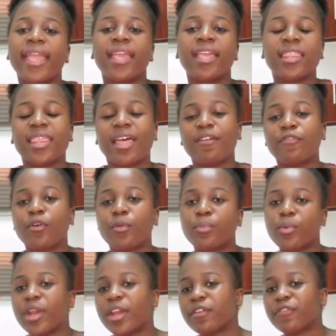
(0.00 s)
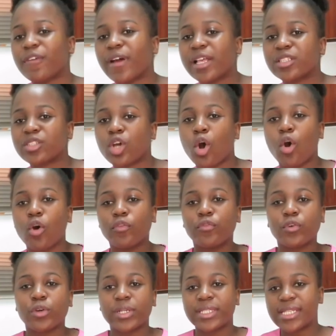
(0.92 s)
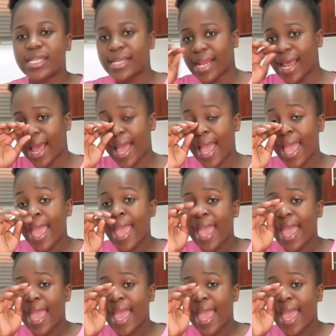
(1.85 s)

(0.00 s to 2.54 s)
either for breakfast or for dinner,